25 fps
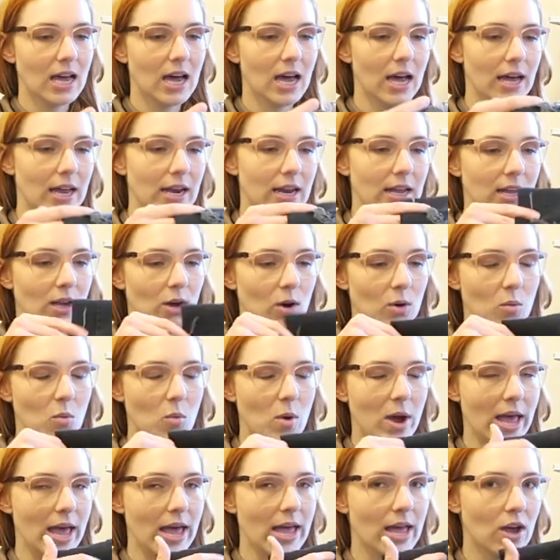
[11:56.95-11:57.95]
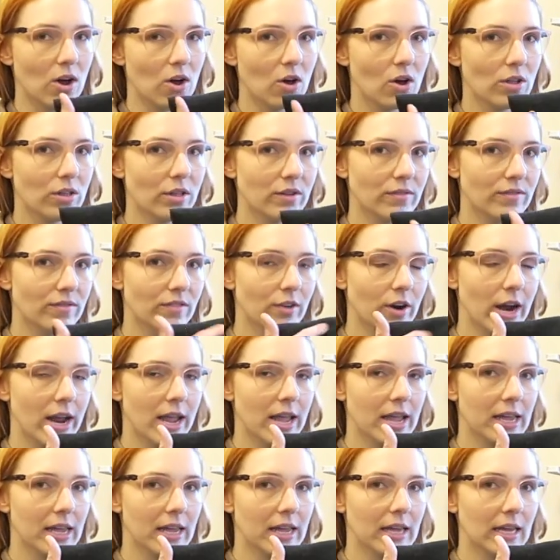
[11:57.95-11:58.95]
cutting away all the
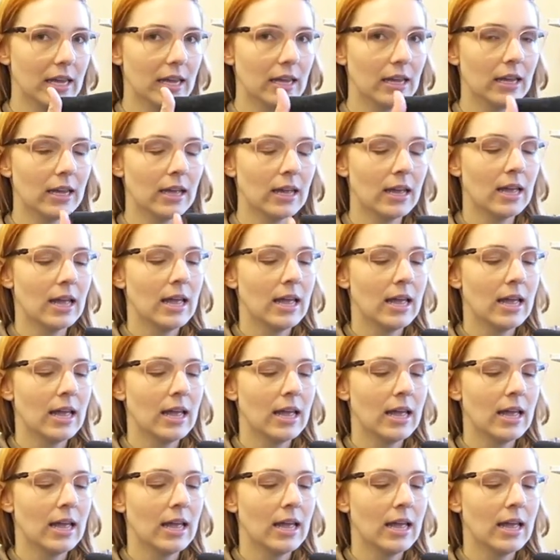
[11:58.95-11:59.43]
fraying